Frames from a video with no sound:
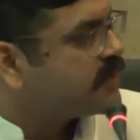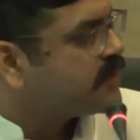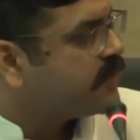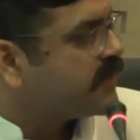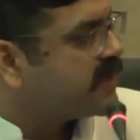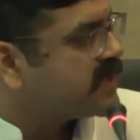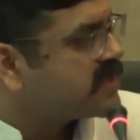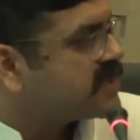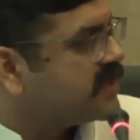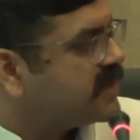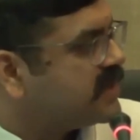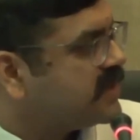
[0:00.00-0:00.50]

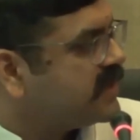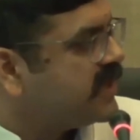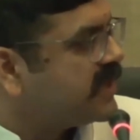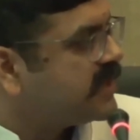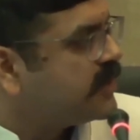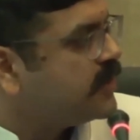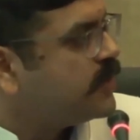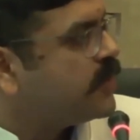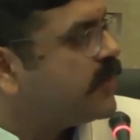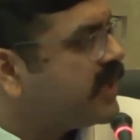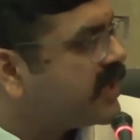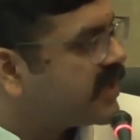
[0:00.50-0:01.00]
situation
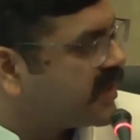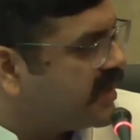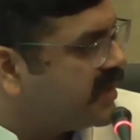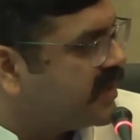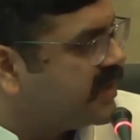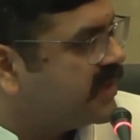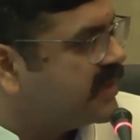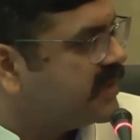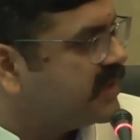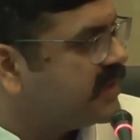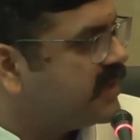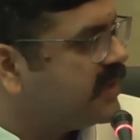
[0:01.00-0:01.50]
that you are
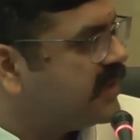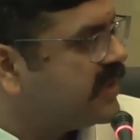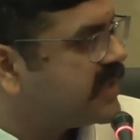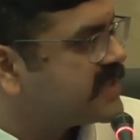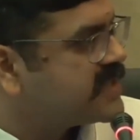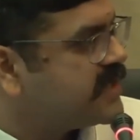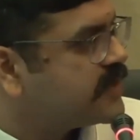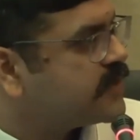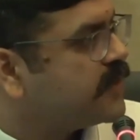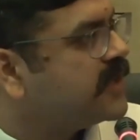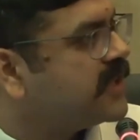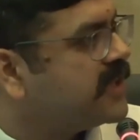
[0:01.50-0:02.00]
in,
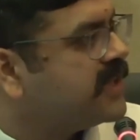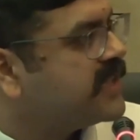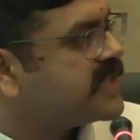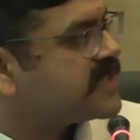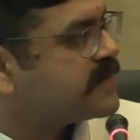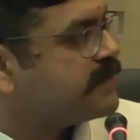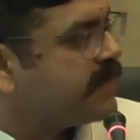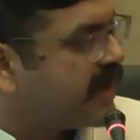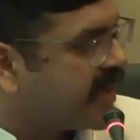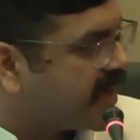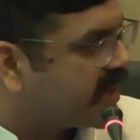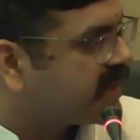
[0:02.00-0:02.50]
let's say 20
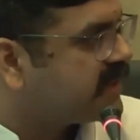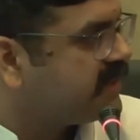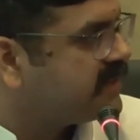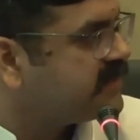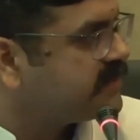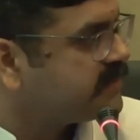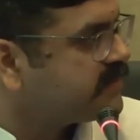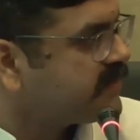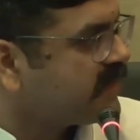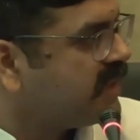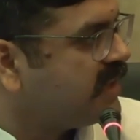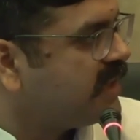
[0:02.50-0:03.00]
years back.
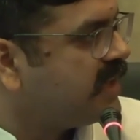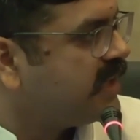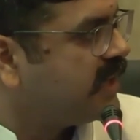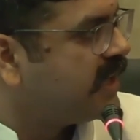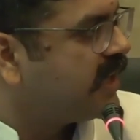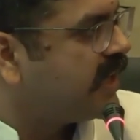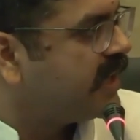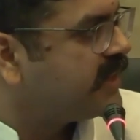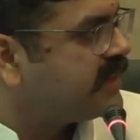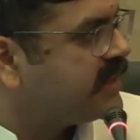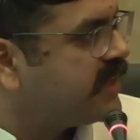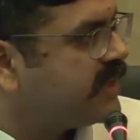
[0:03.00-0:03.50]

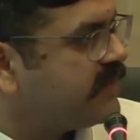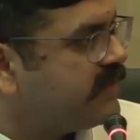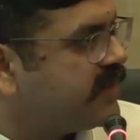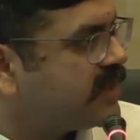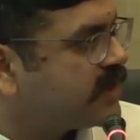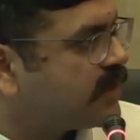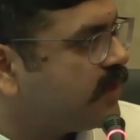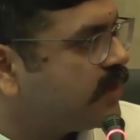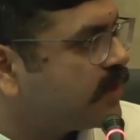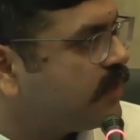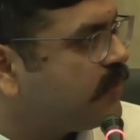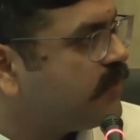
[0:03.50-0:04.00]
And then we
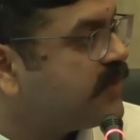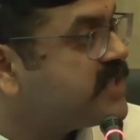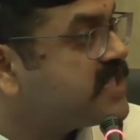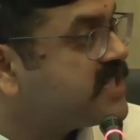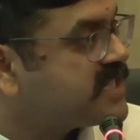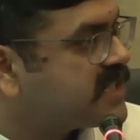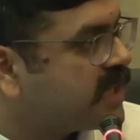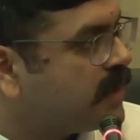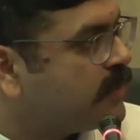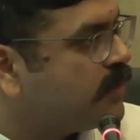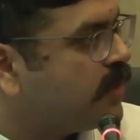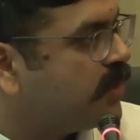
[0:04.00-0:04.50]
thought of
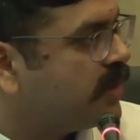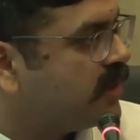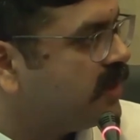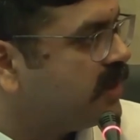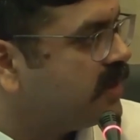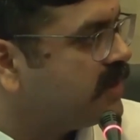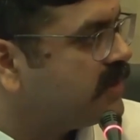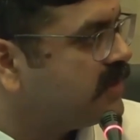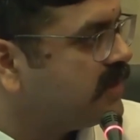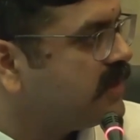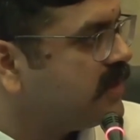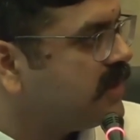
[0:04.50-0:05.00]
physical
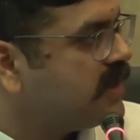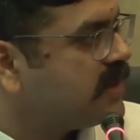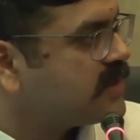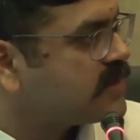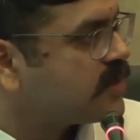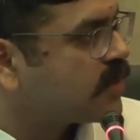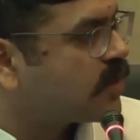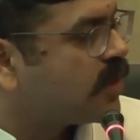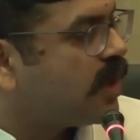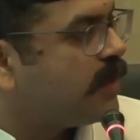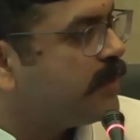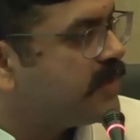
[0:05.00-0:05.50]
model.
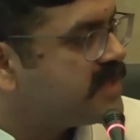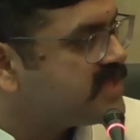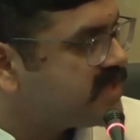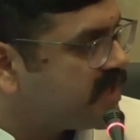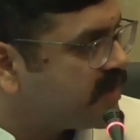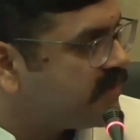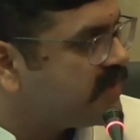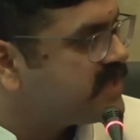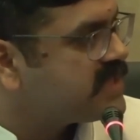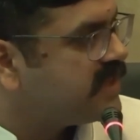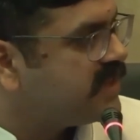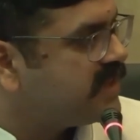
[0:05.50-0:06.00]
So common
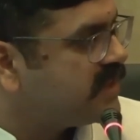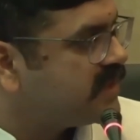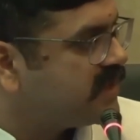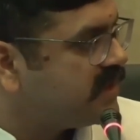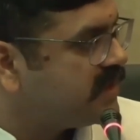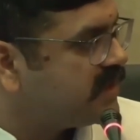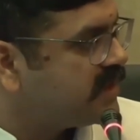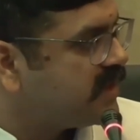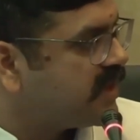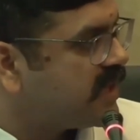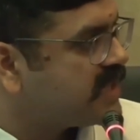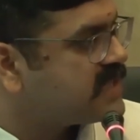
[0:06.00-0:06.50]
service
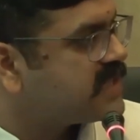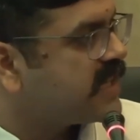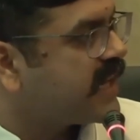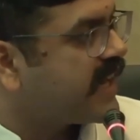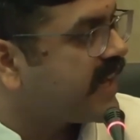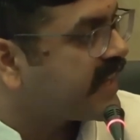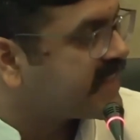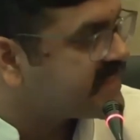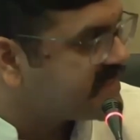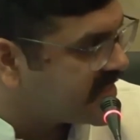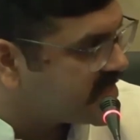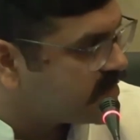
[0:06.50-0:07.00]
center as an
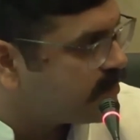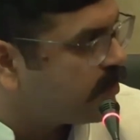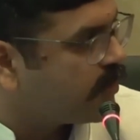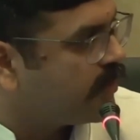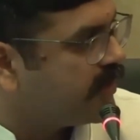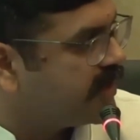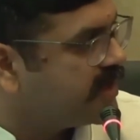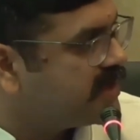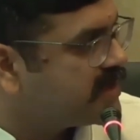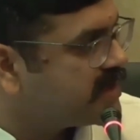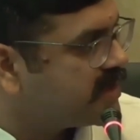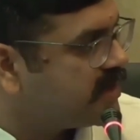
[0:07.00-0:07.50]
access
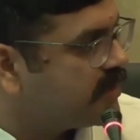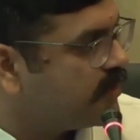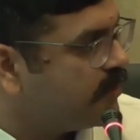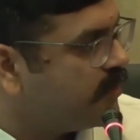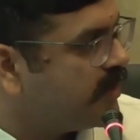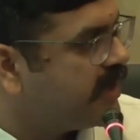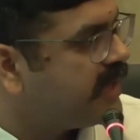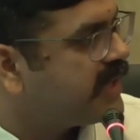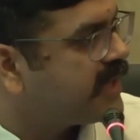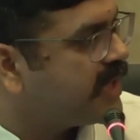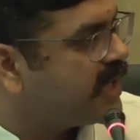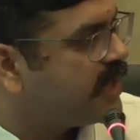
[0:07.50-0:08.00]
point
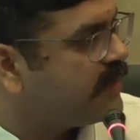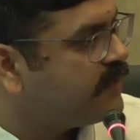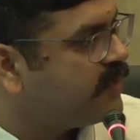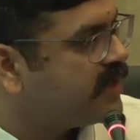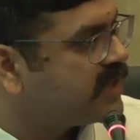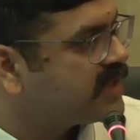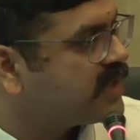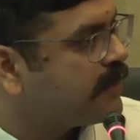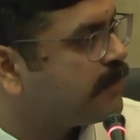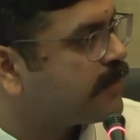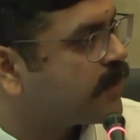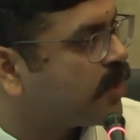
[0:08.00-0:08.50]

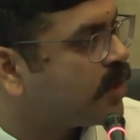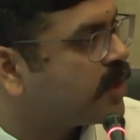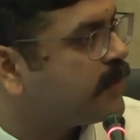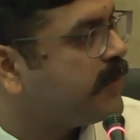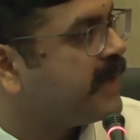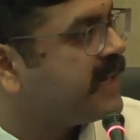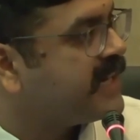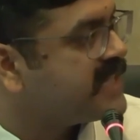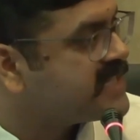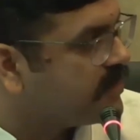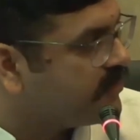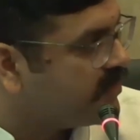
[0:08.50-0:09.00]
wherever the
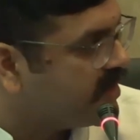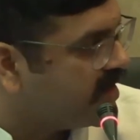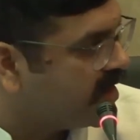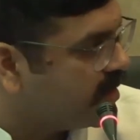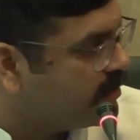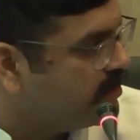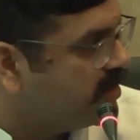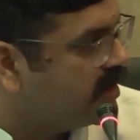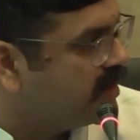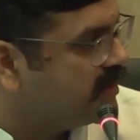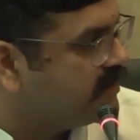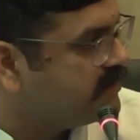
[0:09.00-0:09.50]
broadband is
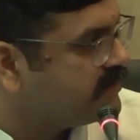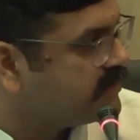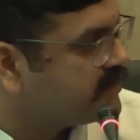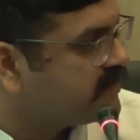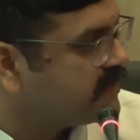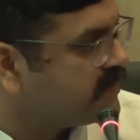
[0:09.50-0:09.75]
available.